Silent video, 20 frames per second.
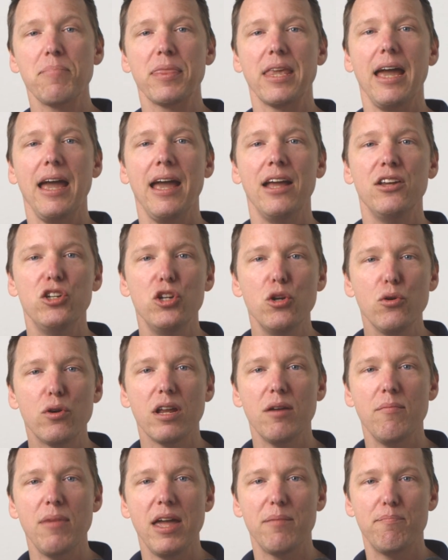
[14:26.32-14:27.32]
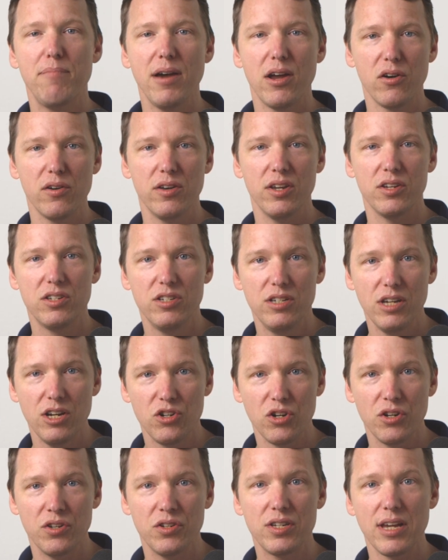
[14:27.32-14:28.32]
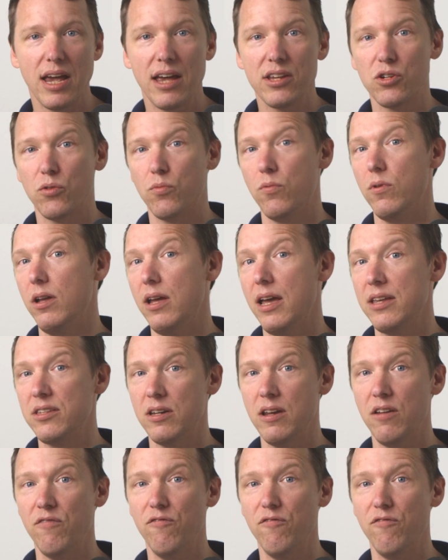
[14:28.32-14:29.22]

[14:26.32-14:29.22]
and you can make better decisions as an